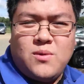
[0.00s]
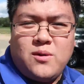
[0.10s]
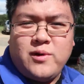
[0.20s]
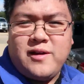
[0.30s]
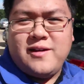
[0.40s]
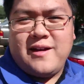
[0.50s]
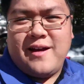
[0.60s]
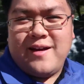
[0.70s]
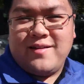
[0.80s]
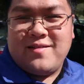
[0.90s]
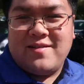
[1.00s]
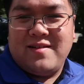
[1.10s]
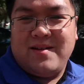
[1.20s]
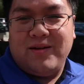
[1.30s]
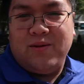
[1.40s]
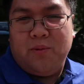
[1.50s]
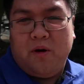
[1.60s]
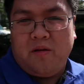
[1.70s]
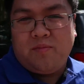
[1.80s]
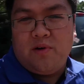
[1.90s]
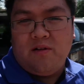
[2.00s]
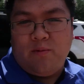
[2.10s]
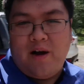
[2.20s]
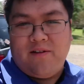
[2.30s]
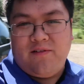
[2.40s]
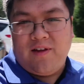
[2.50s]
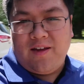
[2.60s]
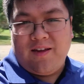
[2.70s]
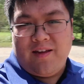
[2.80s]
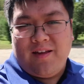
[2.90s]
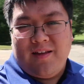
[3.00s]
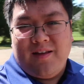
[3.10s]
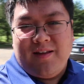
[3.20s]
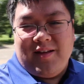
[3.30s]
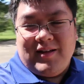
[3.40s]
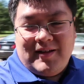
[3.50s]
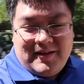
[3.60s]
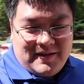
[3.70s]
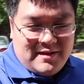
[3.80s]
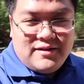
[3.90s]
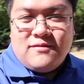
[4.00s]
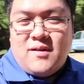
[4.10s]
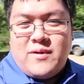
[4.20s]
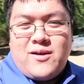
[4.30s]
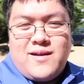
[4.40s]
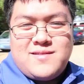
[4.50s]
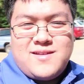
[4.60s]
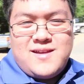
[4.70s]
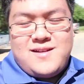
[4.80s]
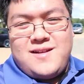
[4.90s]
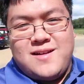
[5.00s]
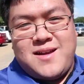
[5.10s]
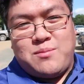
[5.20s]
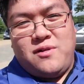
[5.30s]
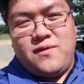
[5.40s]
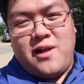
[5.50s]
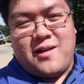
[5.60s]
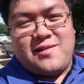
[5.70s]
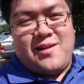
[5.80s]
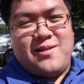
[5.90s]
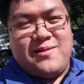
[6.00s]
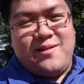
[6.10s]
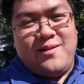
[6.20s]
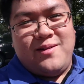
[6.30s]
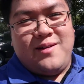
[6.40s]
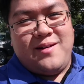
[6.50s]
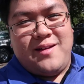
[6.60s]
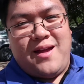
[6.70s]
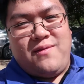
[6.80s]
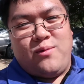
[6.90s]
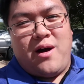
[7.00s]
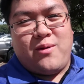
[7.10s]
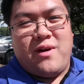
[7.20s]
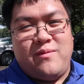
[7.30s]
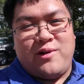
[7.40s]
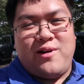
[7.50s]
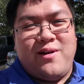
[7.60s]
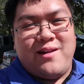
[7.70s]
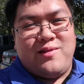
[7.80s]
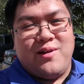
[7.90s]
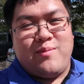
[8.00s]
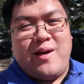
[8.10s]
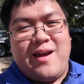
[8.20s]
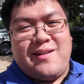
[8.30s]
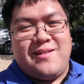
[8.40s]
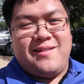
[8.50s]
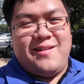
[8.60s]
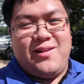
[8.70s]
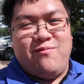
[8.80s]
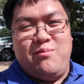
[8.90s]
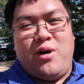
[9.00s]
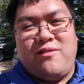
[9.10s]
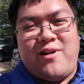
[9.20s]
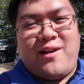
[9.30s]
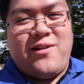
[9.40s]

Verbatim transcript: Well, we're here guys, Williamsburg Winery. Remember how I said a couple of vlogs ago, if you walk away from a car and you look back, you bought the right